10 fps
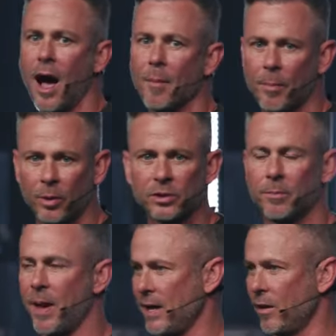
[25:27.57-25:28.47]
I'm gonna put some
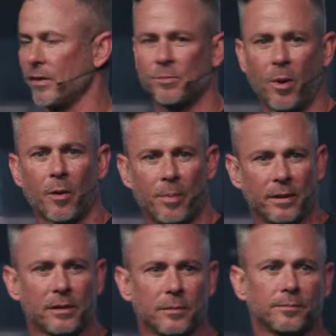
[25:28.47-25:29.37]
pain on this
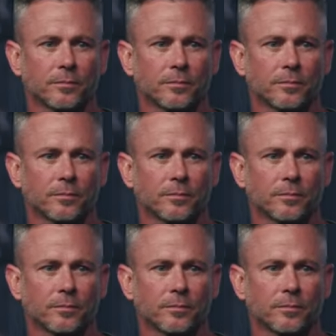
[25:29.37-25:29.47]
purpose.